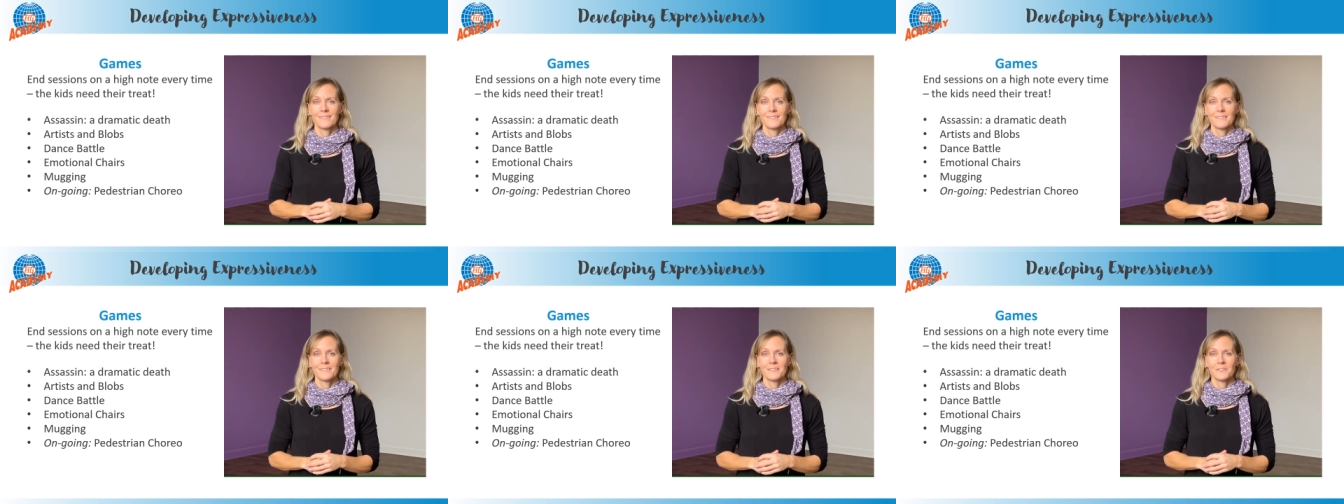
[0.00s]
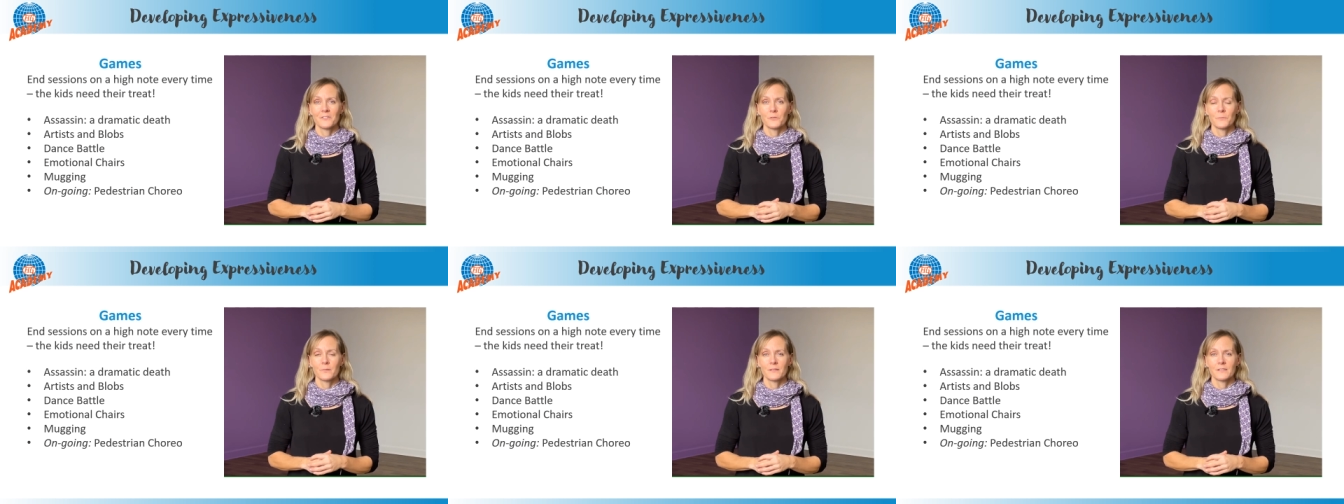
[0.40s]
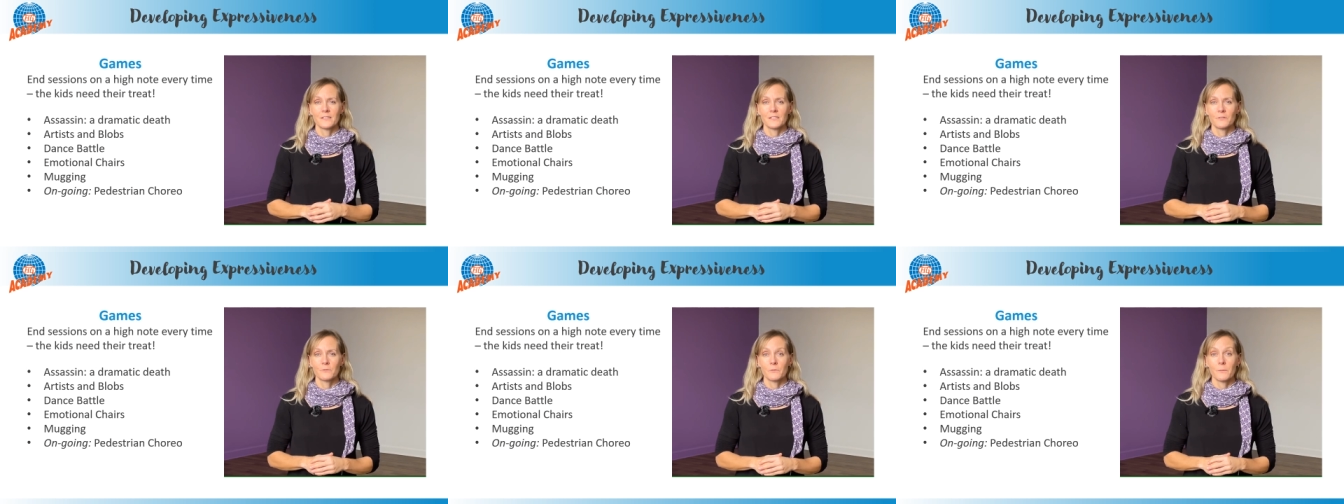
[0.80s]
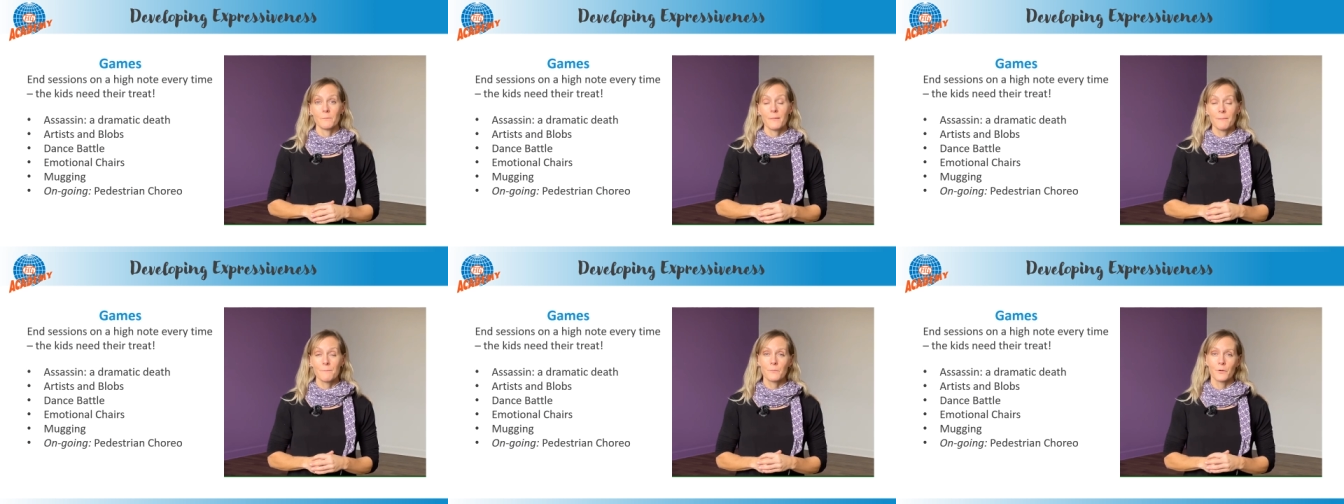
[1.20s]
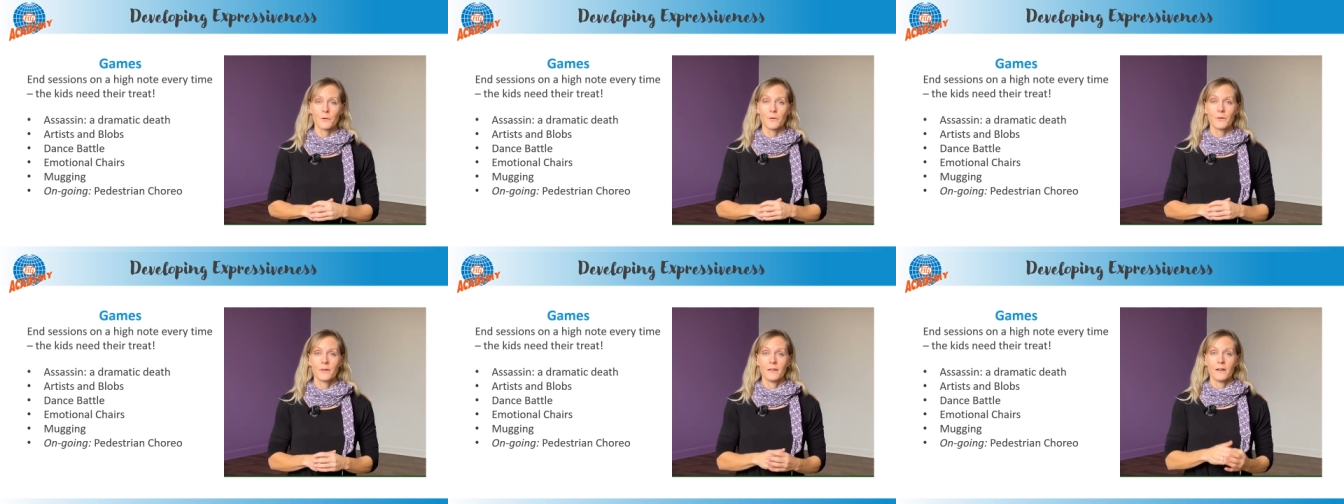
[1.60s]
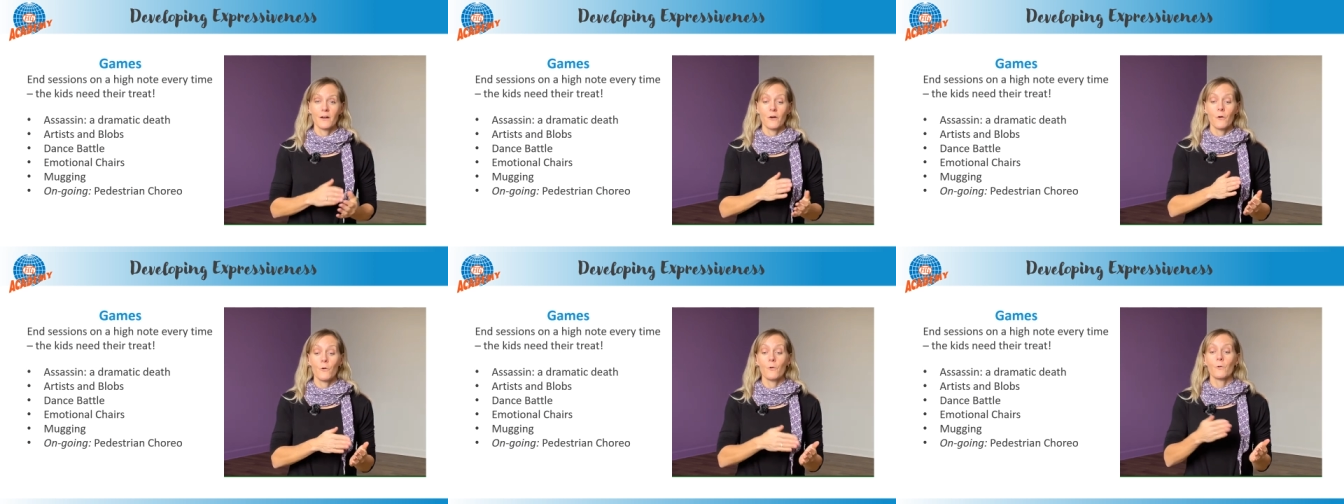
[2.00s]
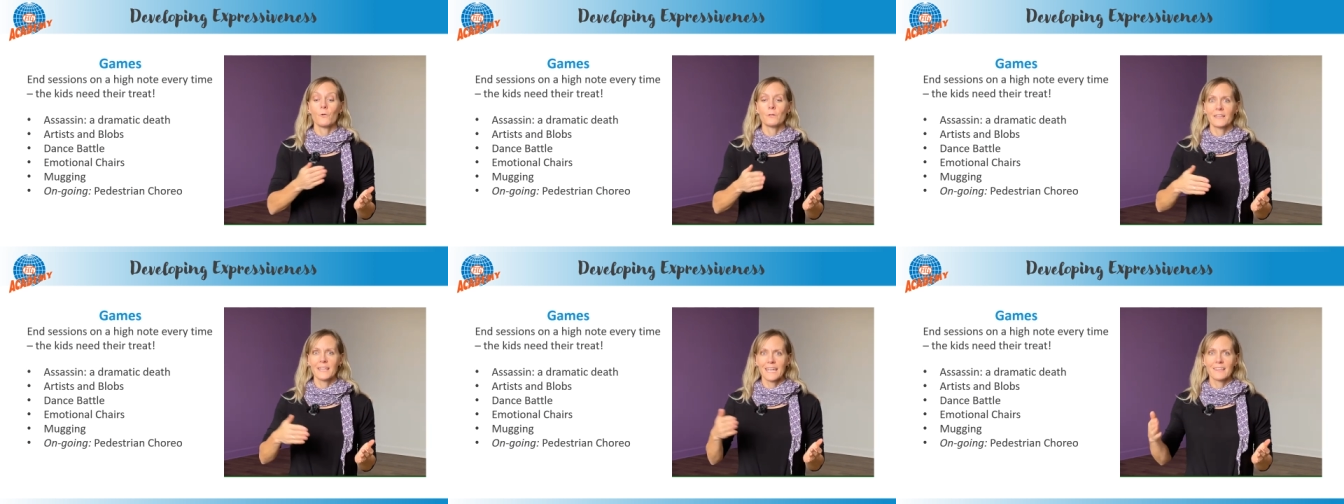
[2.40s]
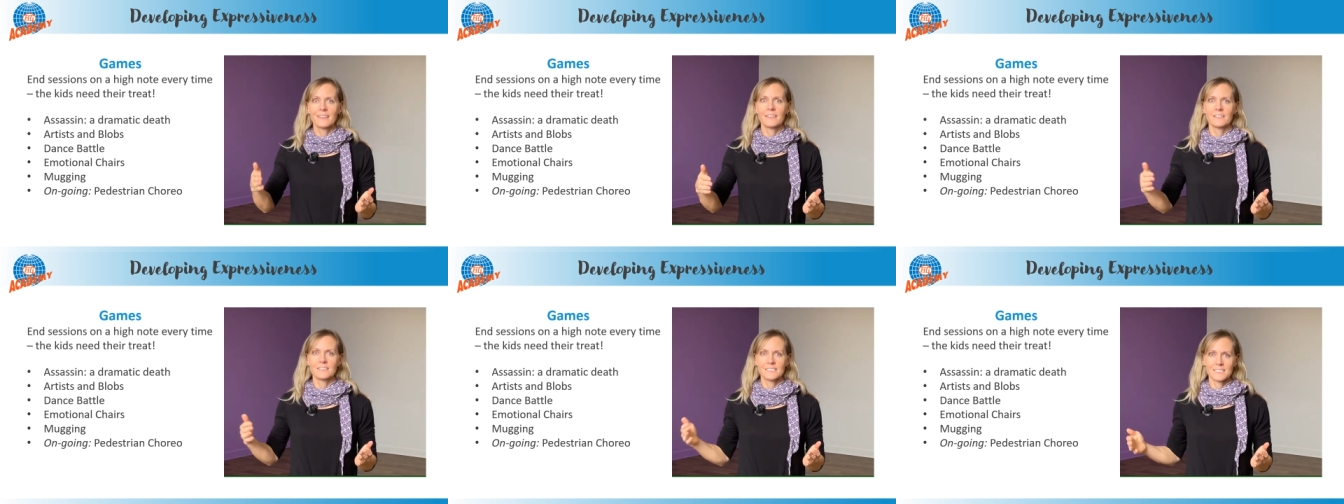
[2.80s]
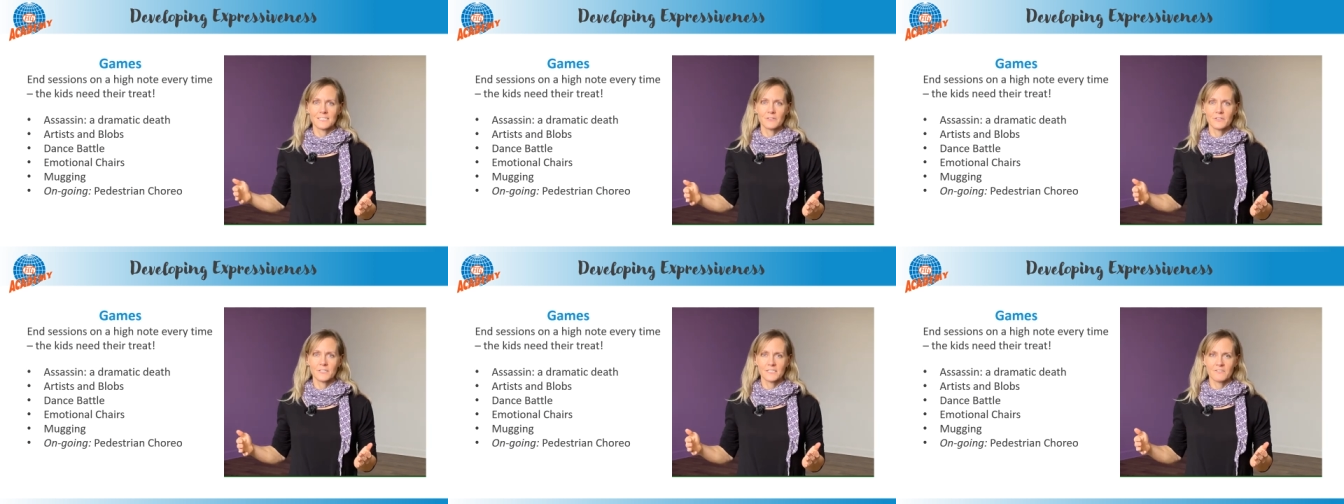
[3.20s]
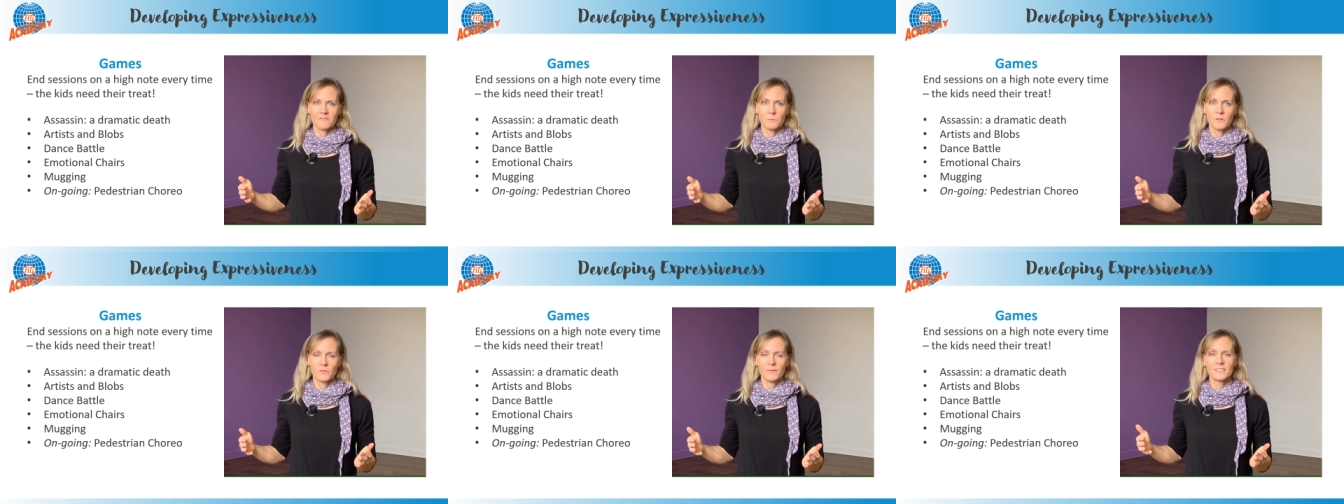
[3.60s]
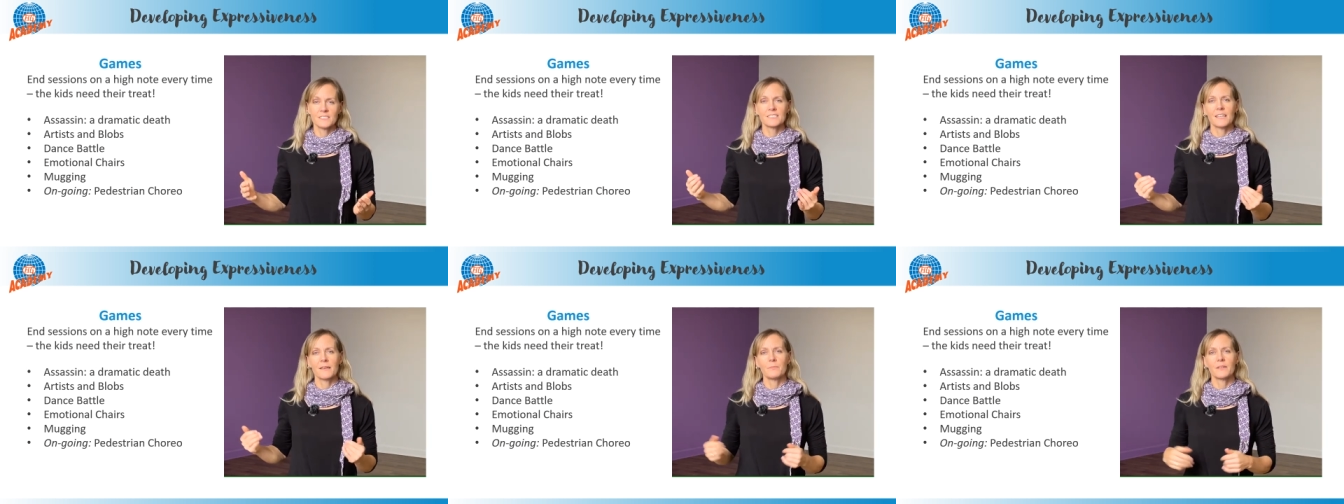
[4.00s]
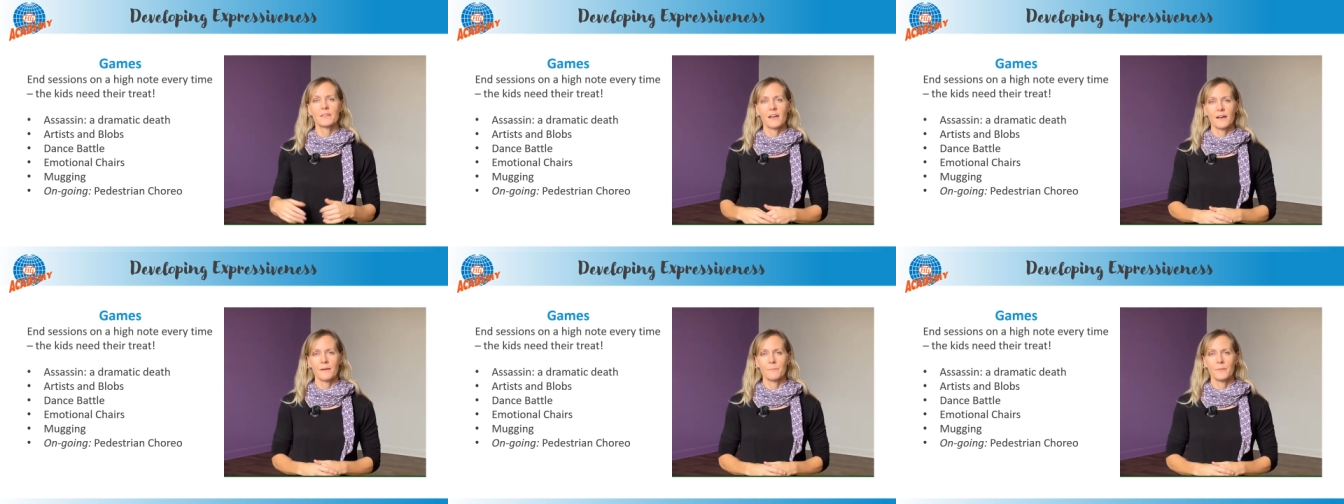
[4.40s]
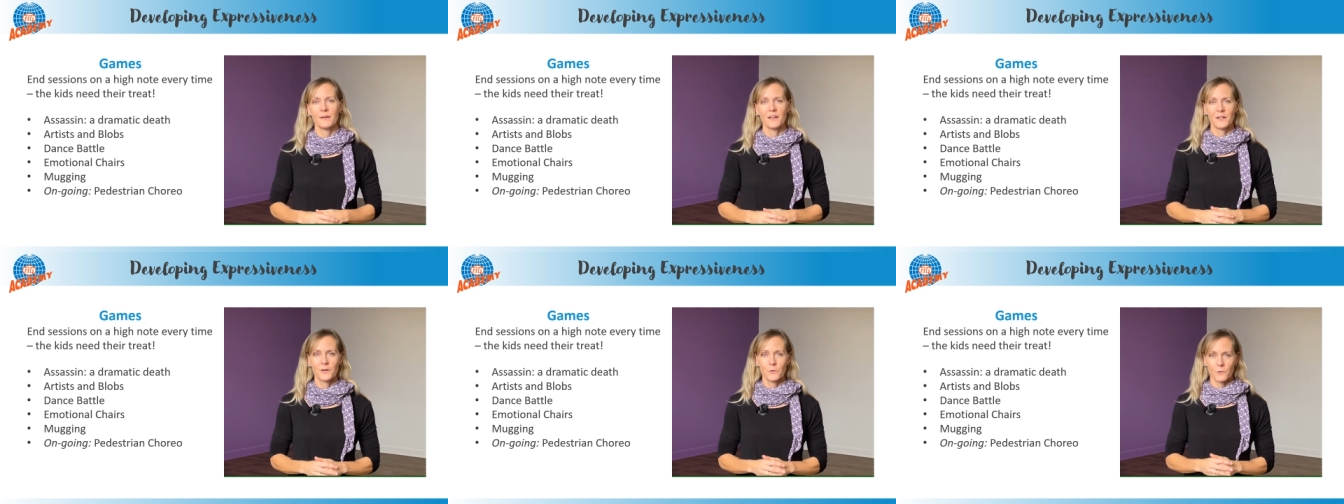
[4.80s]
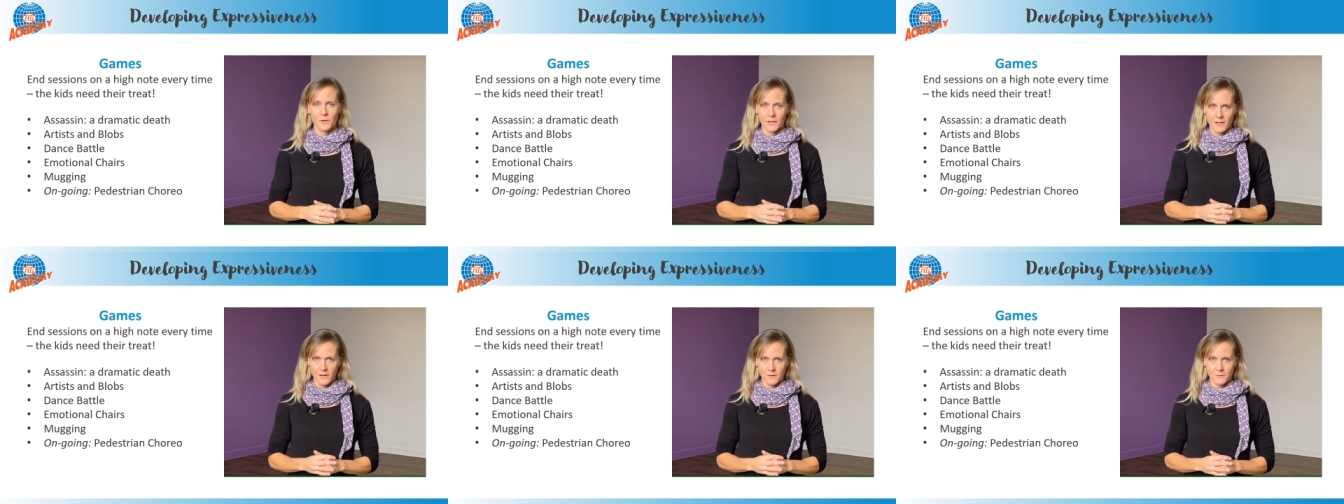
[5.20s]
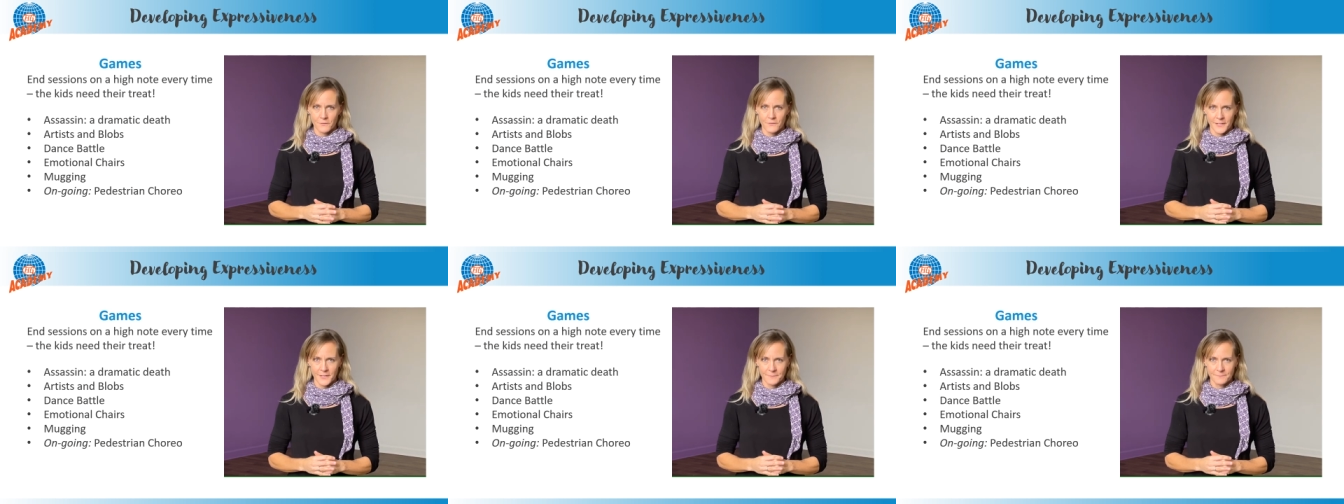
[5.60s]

your ability to remember a whole lengthy series of movements that become a choreography.